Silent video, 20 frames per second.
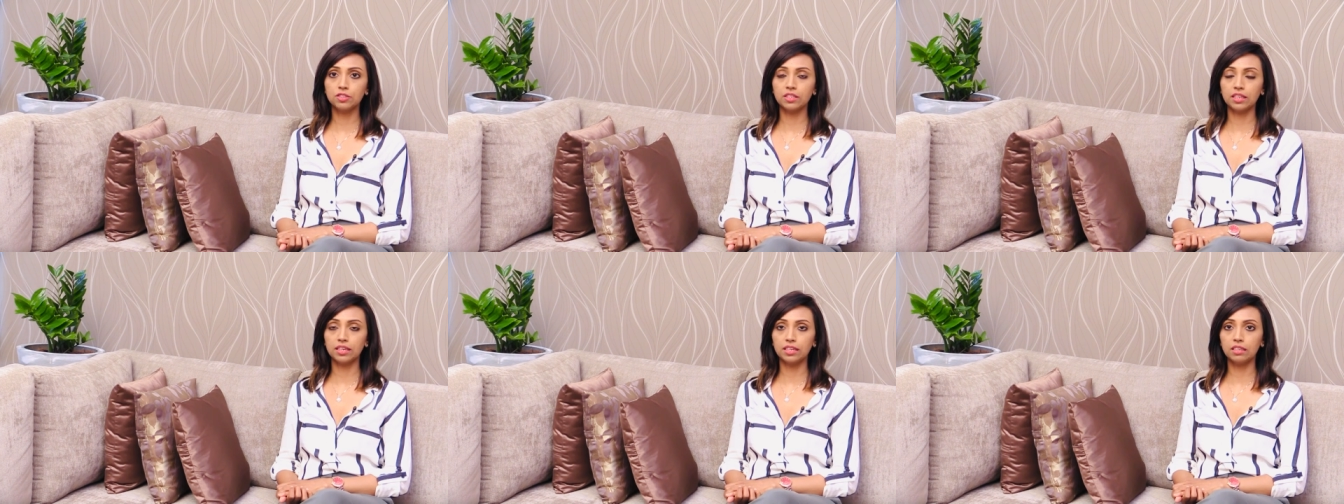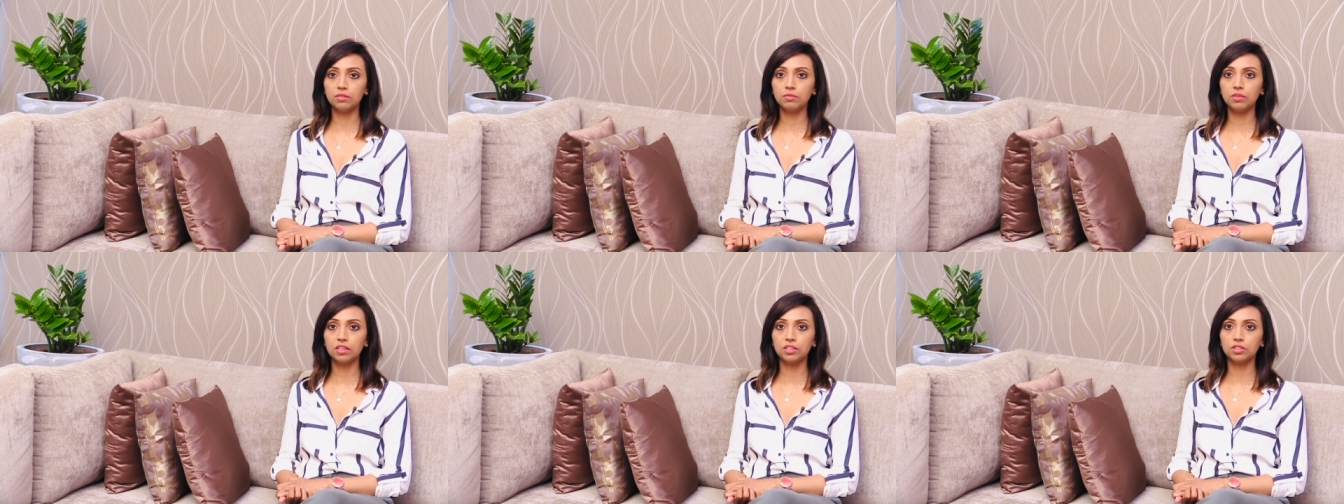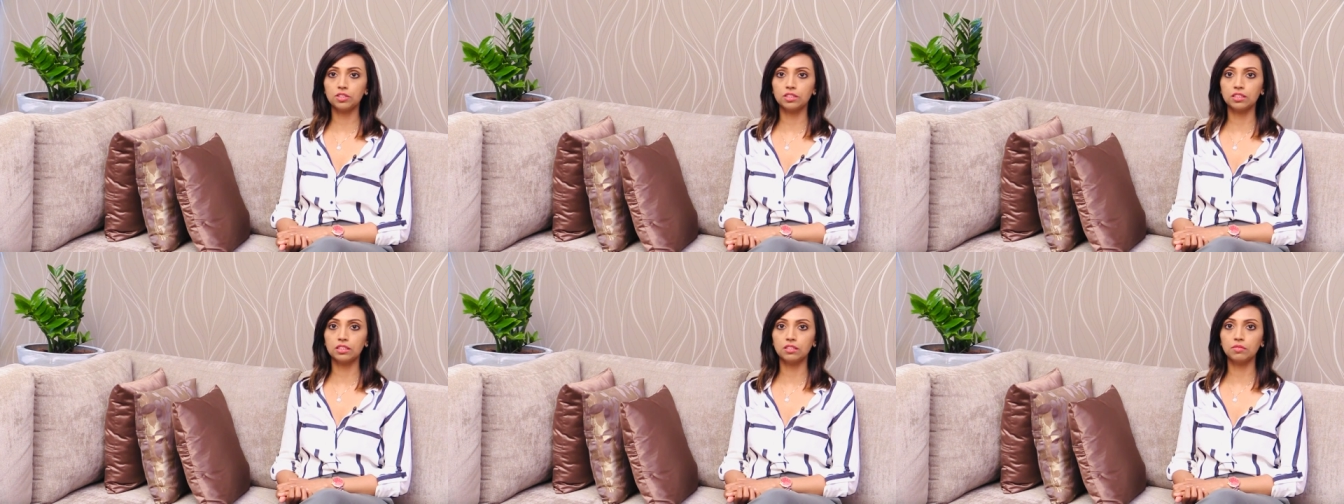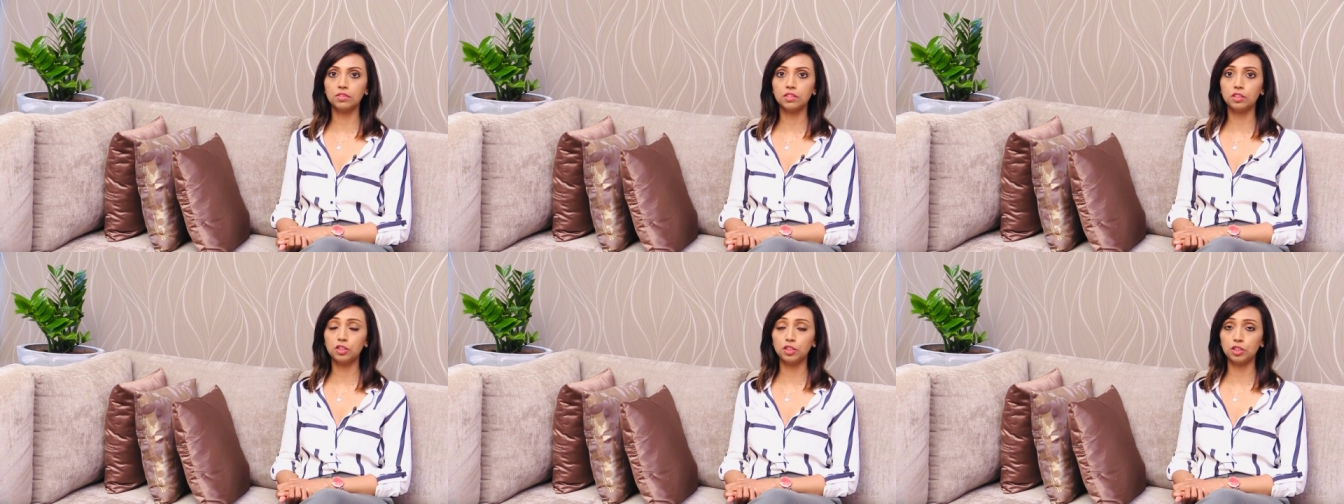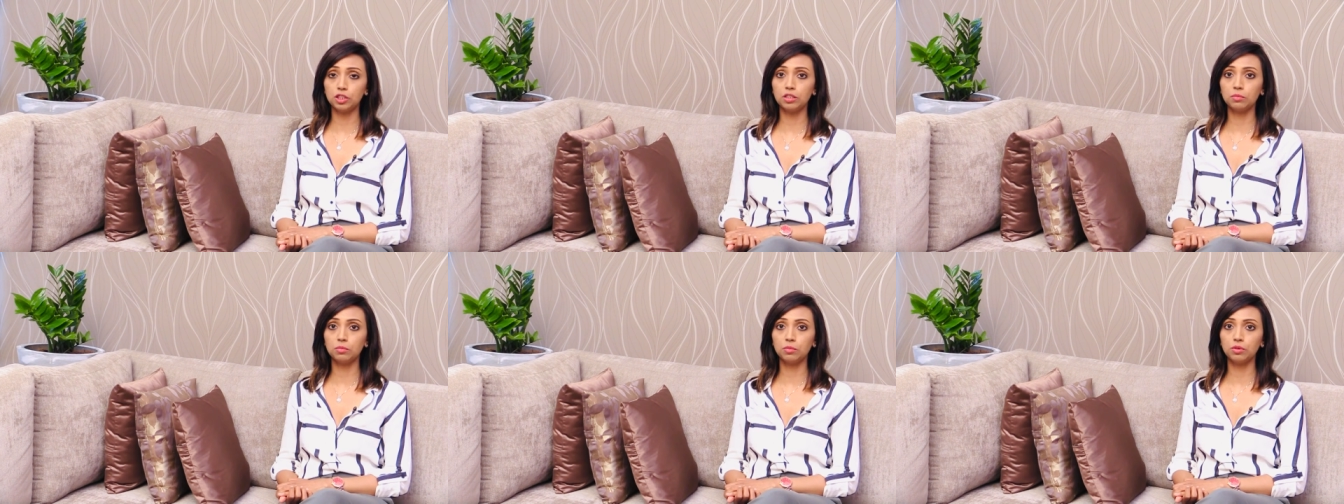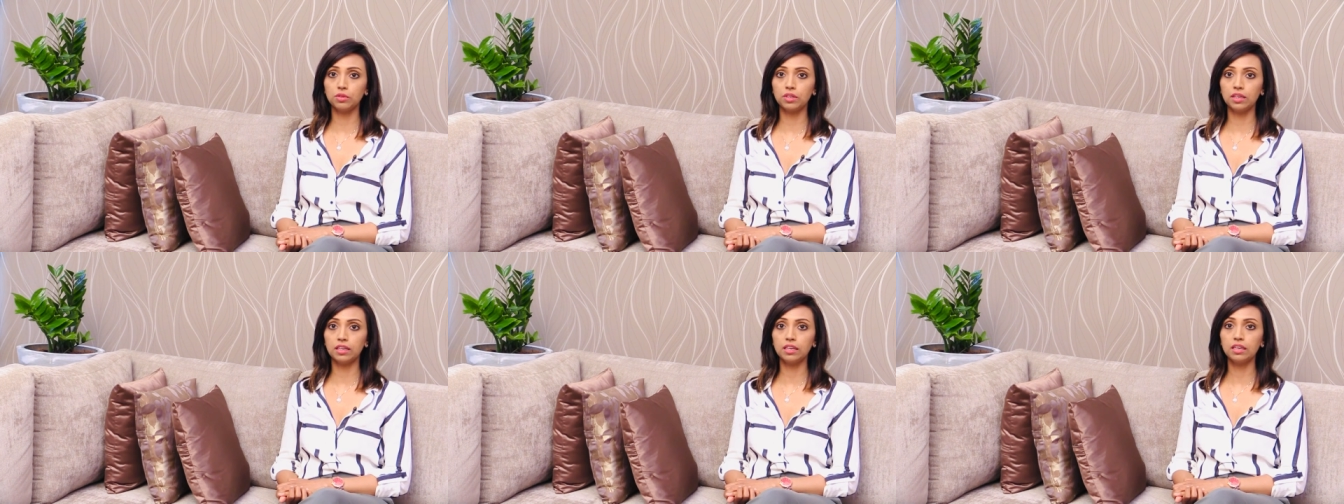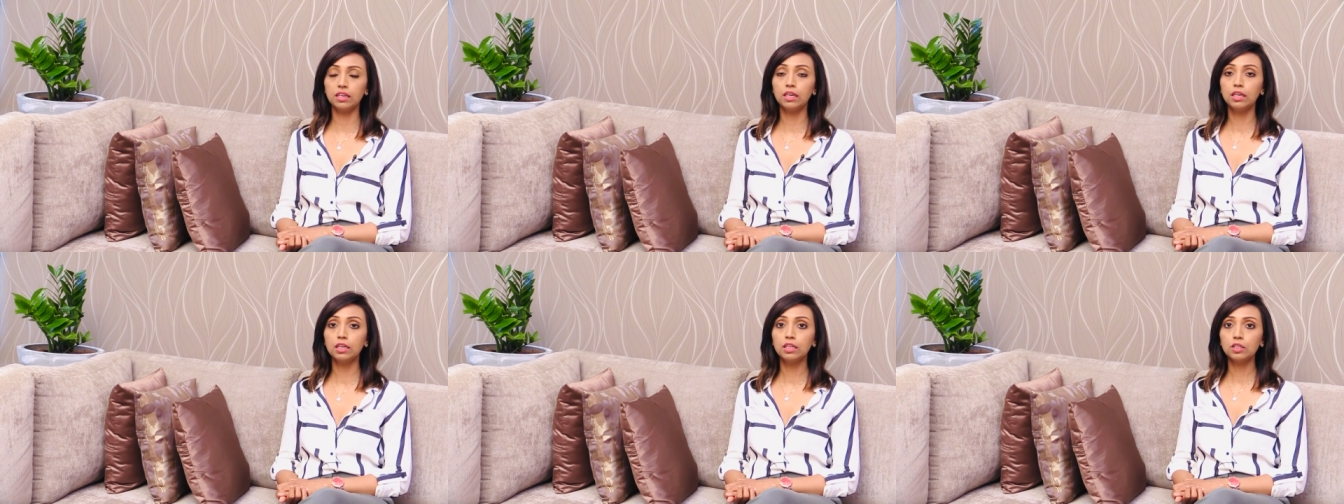and Innovation with GMOA